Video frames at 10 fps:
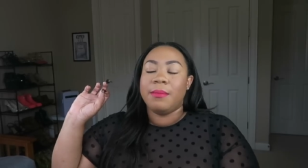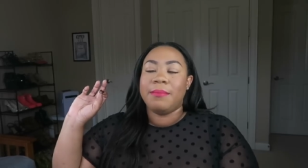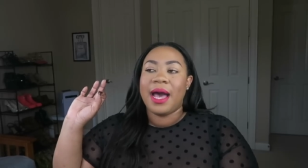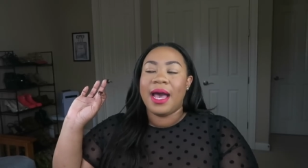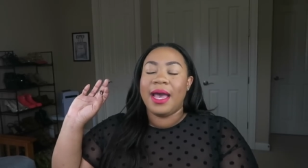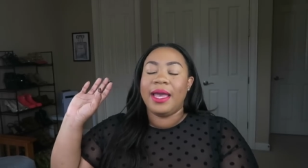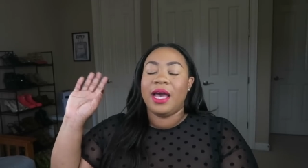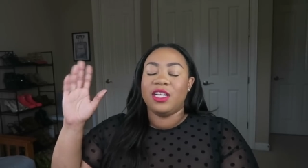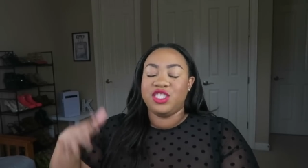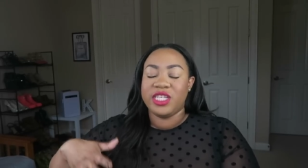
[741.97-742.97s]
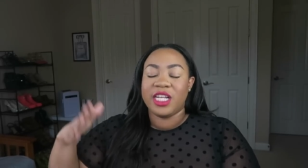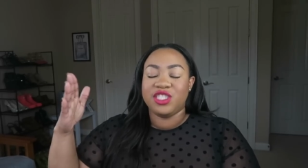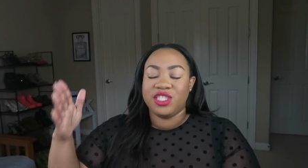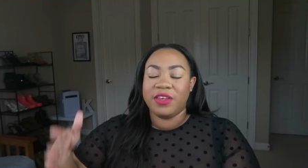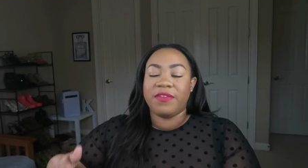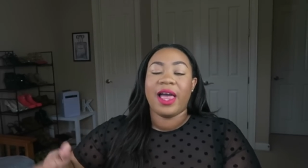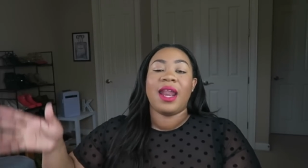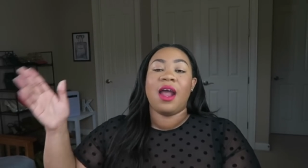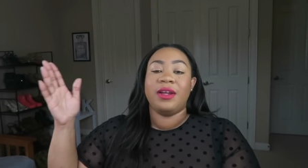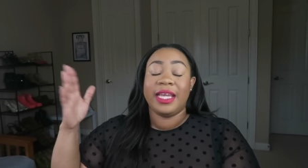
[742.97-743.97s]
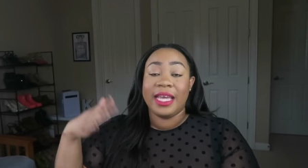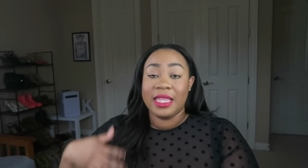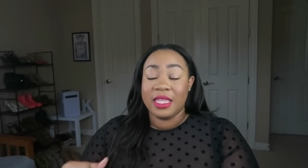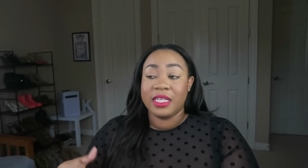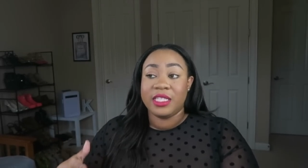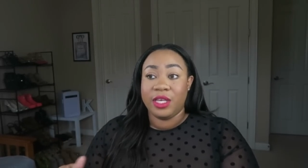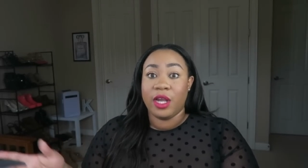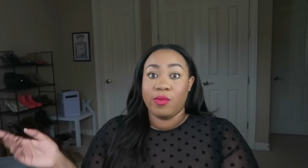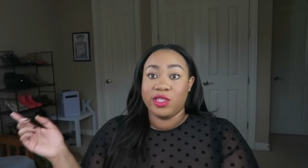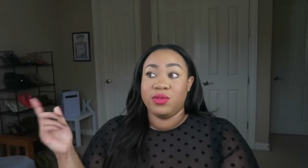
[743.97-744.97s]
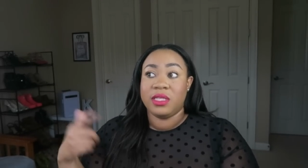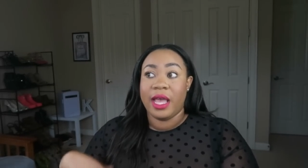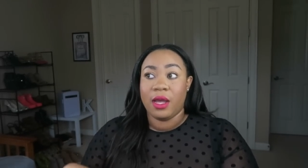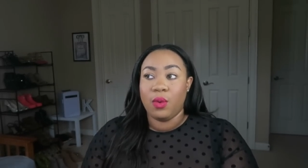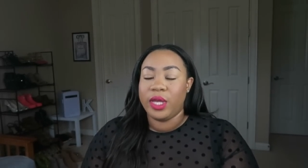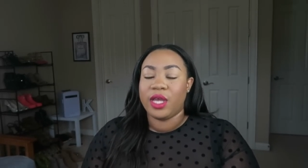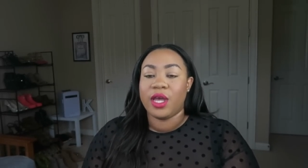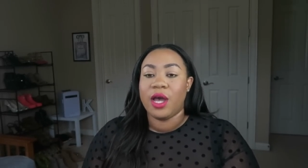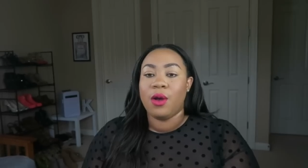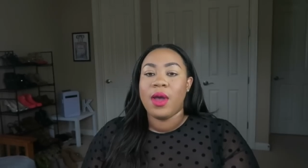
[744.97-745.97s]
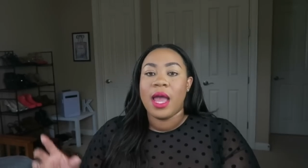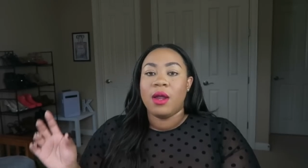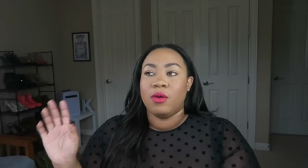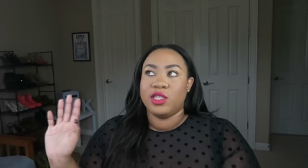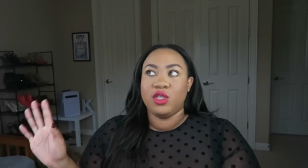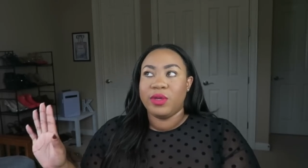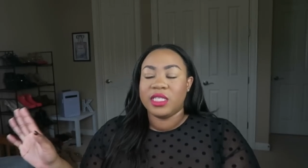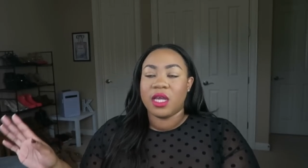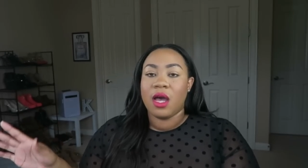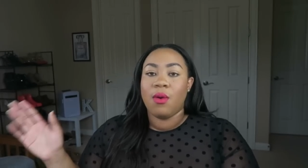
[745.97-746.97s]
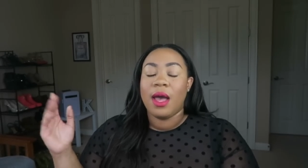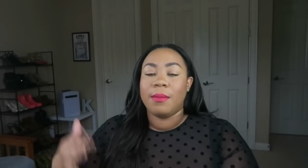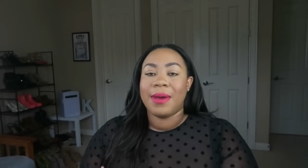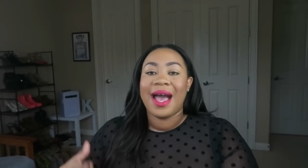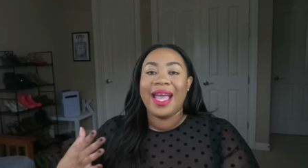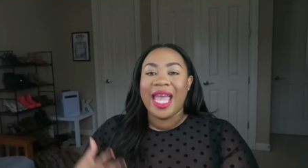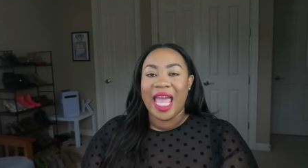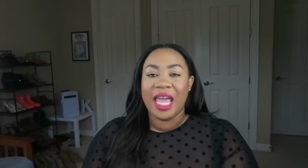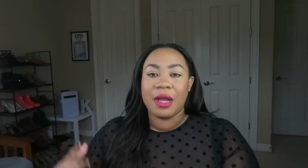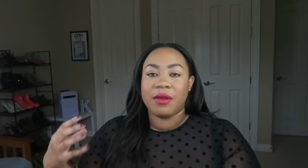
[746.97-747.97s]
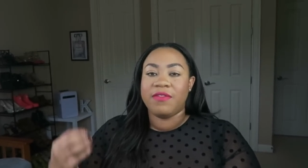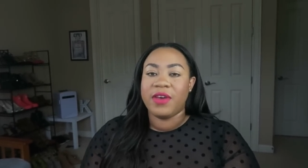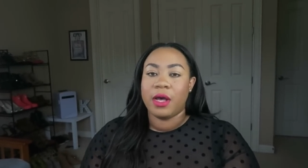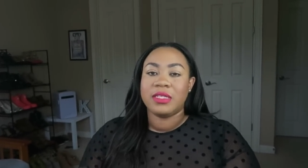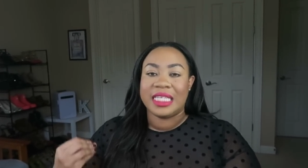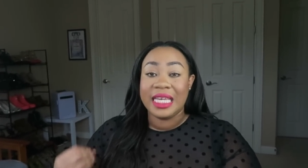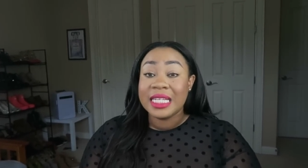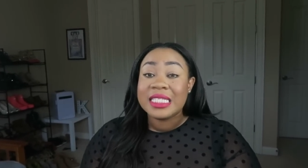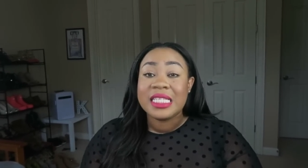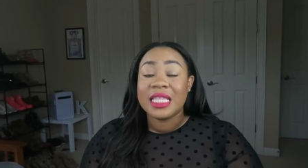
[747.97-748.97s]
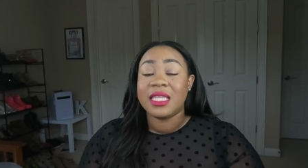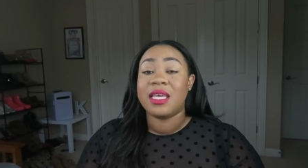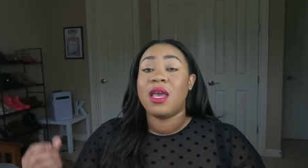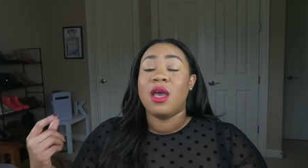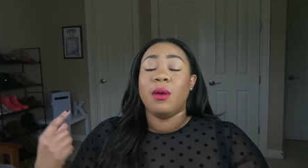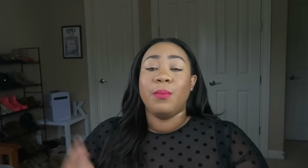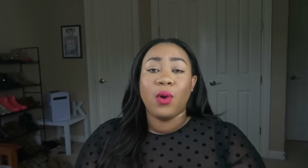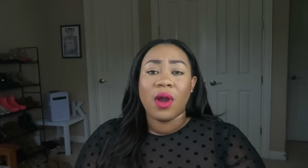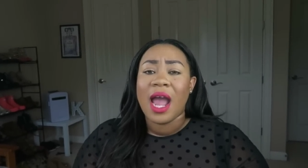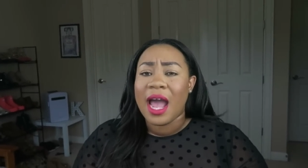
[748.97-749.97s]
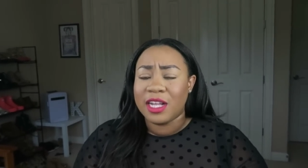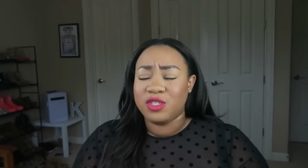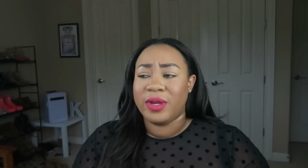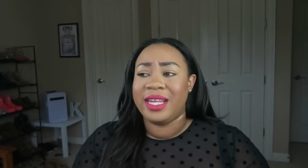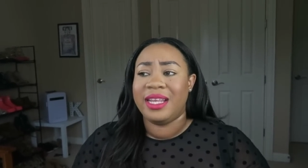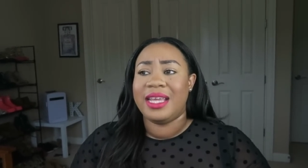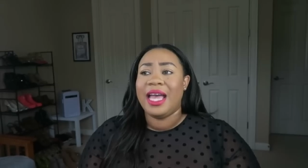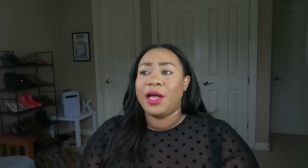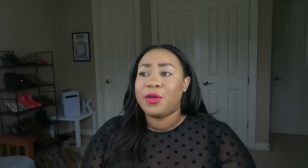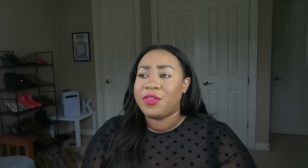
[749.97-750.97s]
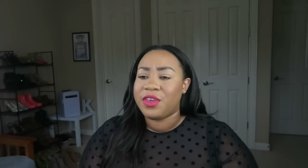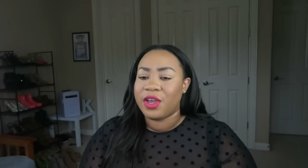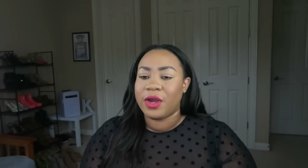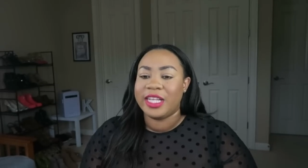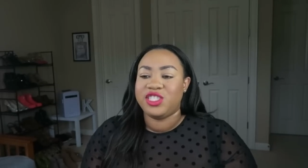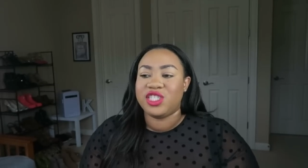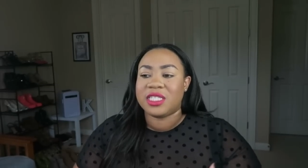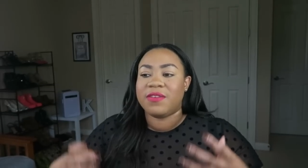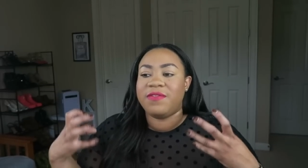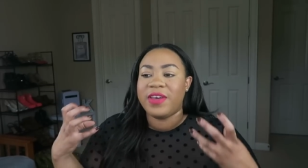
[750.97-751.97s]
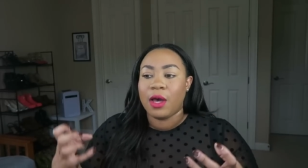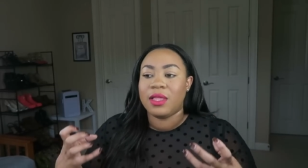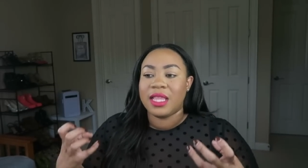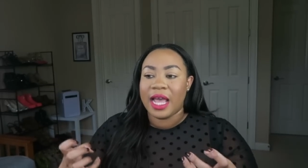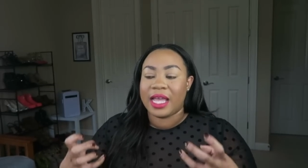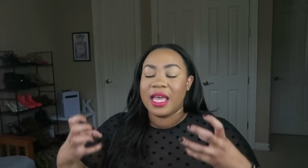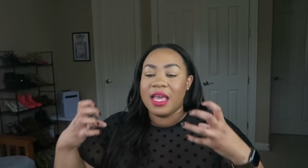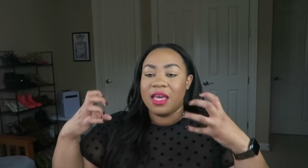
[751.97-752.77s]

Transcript: my GHD flat iron again this year, which was like a week ago or 2 weeks ago, my hair felt instantly more hydrated, healthier. It just felt like